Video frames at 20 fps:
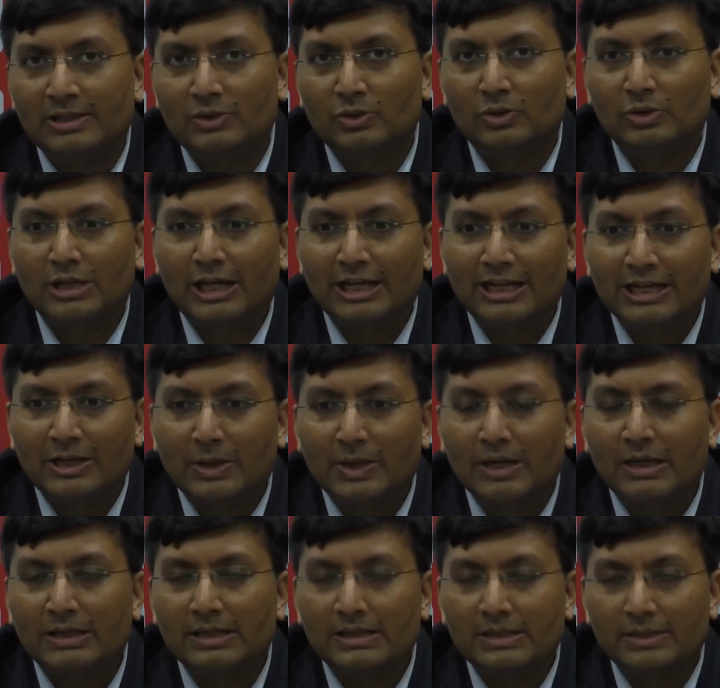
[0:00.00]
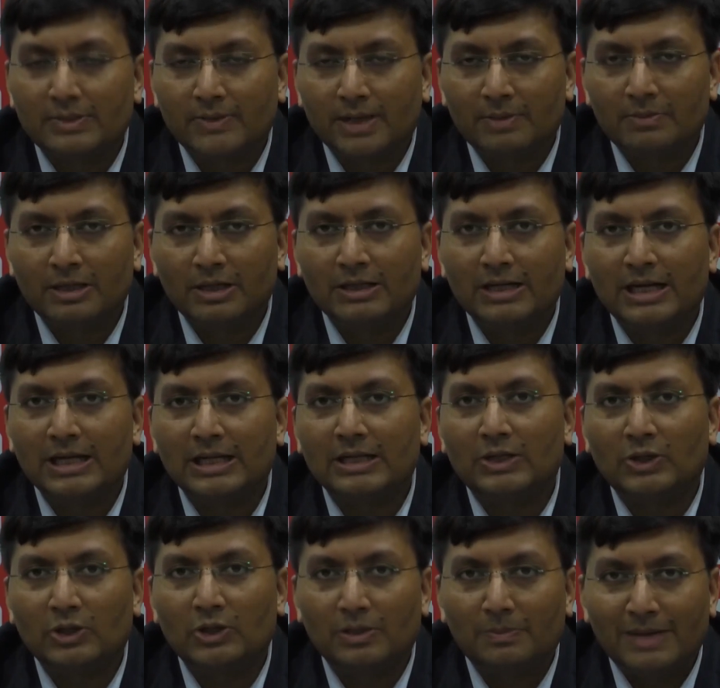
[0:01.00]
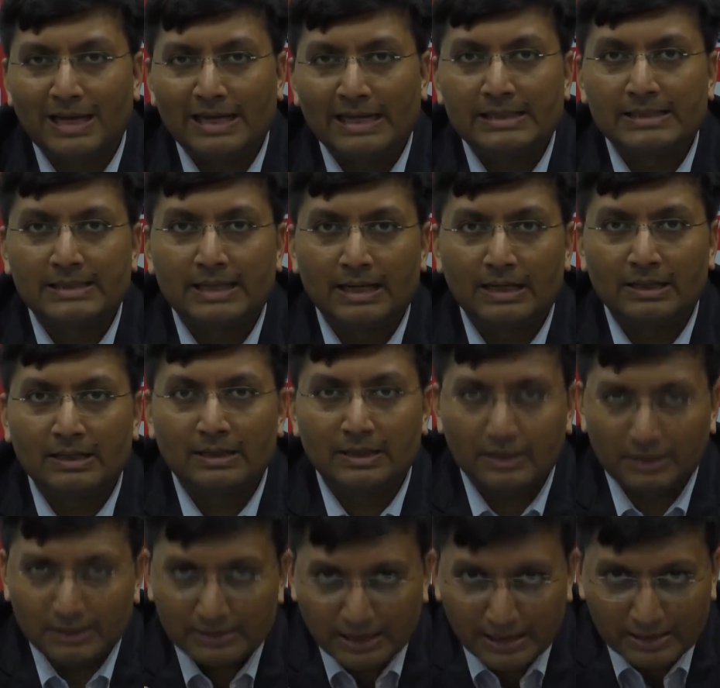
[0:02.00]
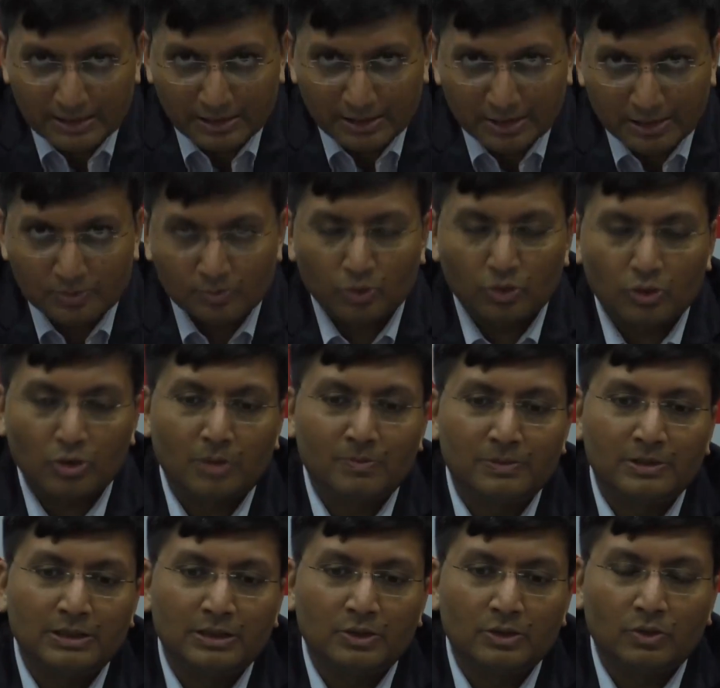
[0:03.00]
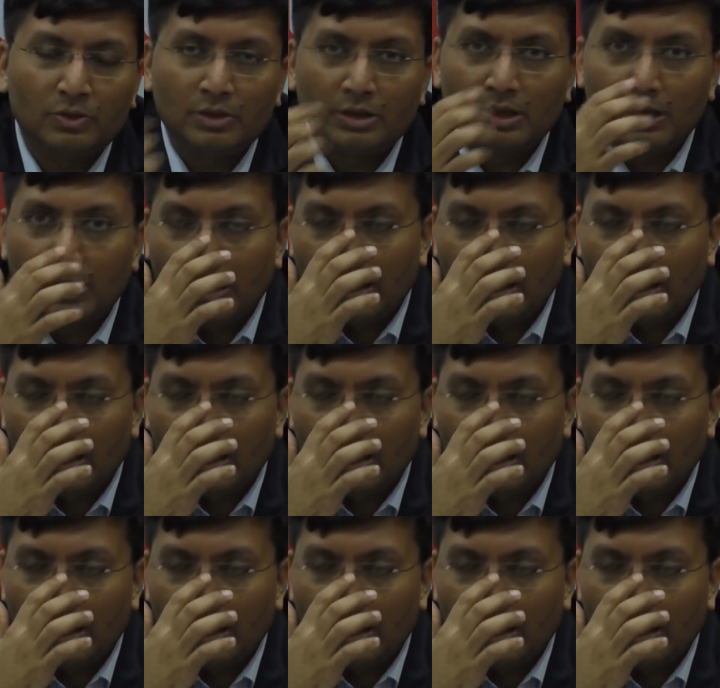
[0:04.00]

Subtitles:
So the aggressive hybrid category or the balance category, it is as it is more commonly known.